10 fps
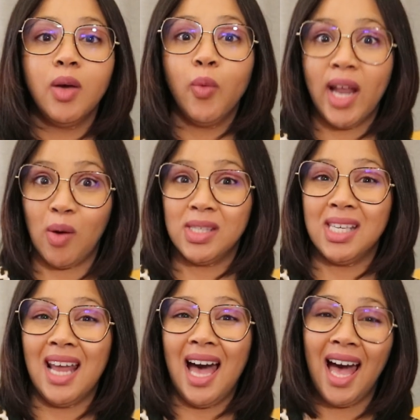when I was
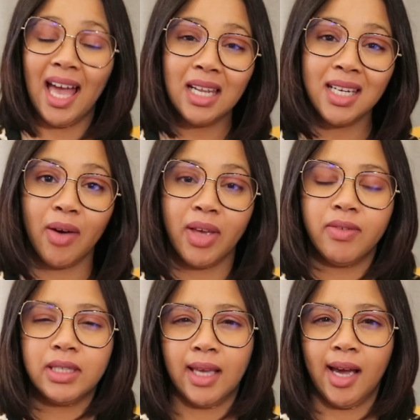in Ireland,
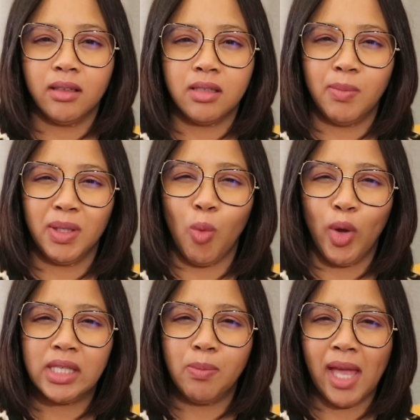however, takeout is a bit more
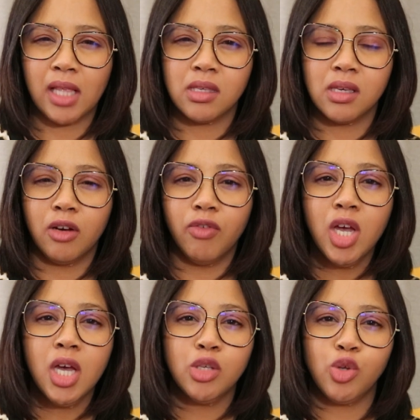expensive.
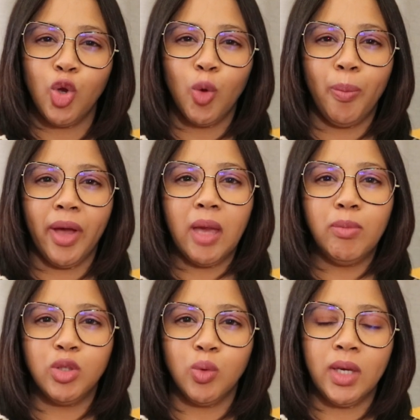So you'll pay
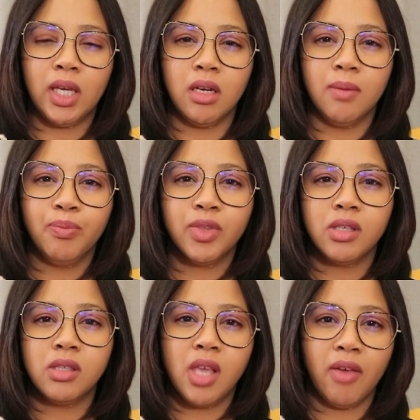between
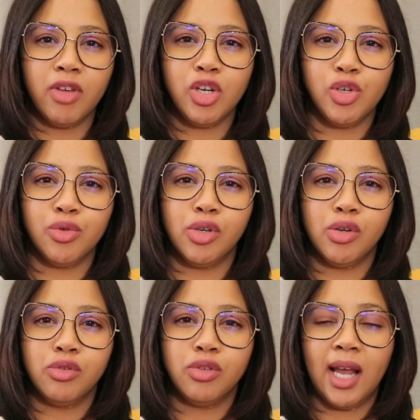7
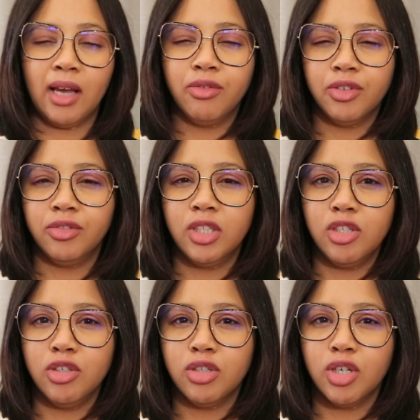euros to like
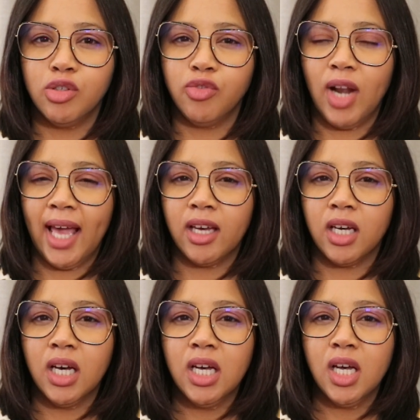15 euros for like
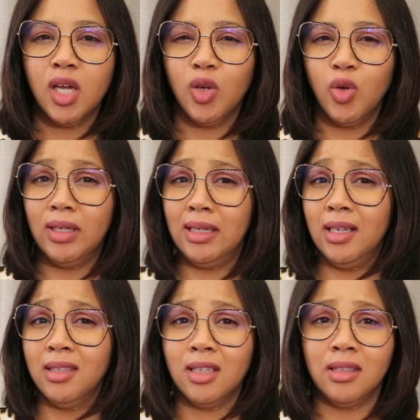a
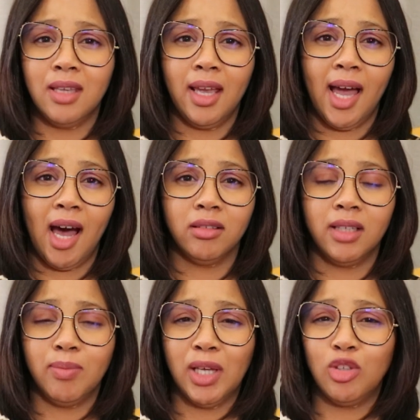decent takeout
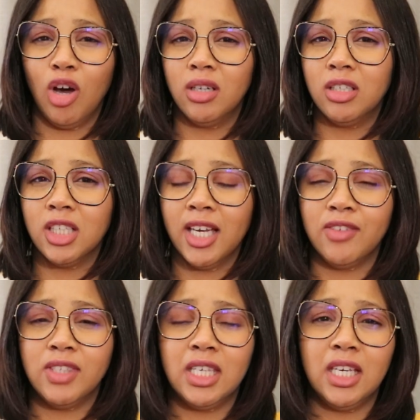at McDonald's,
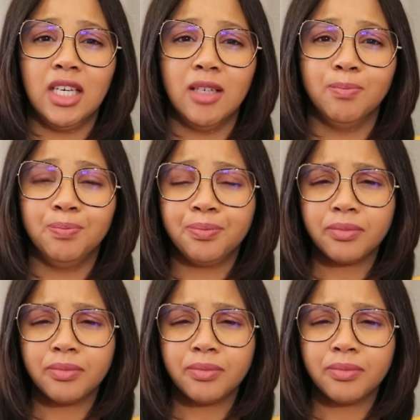KFC.